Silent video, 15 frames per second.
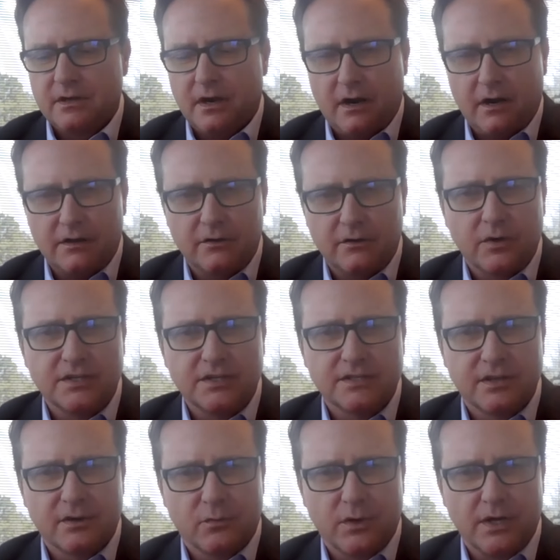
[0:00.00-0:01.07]

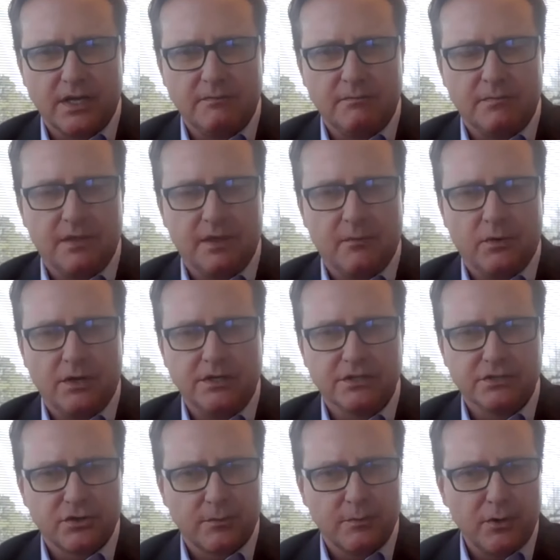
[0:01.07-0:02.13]
conduits that we
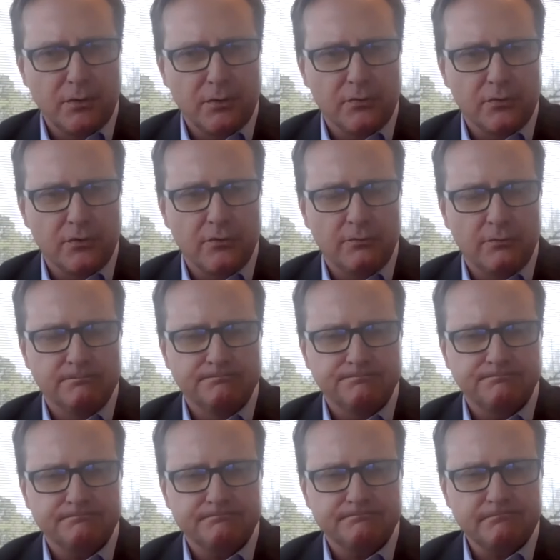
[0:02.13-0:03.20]
distribute through.
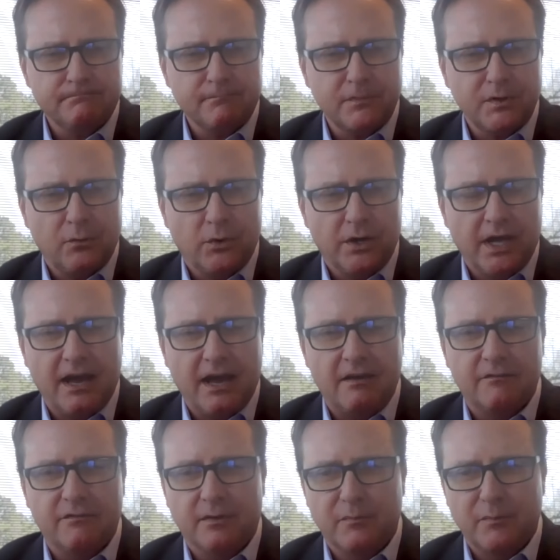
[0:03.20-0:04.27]
We
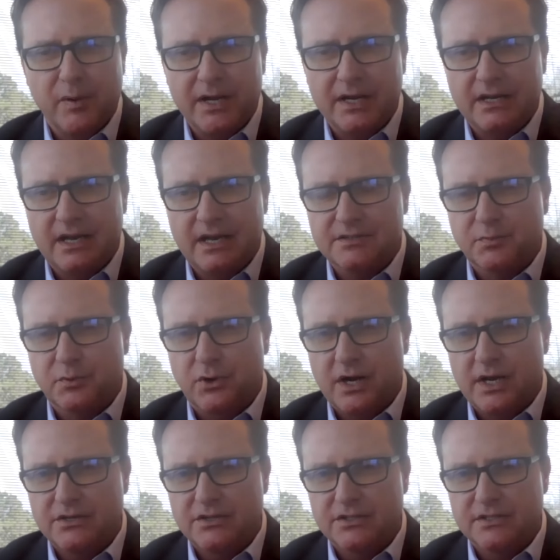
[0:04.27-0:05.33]
have embedded
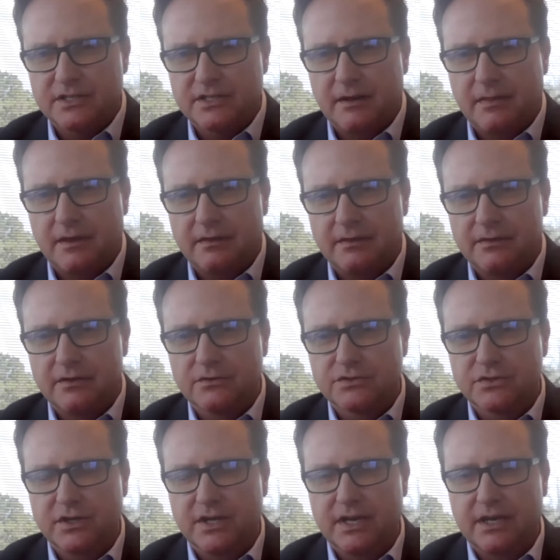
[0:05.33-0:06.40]
aspirations, and I think that
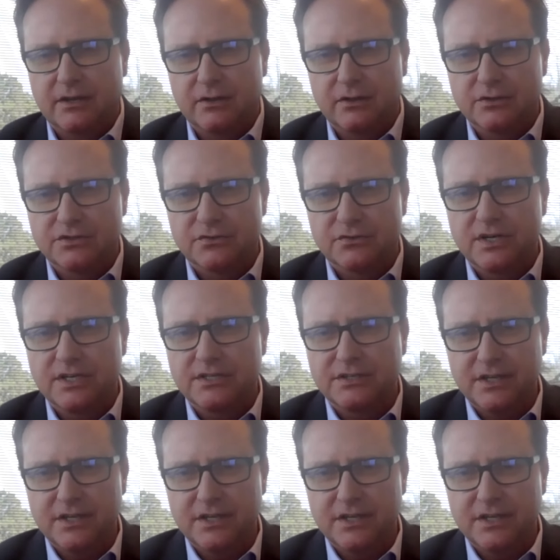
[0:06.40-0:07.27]
those are getting closer each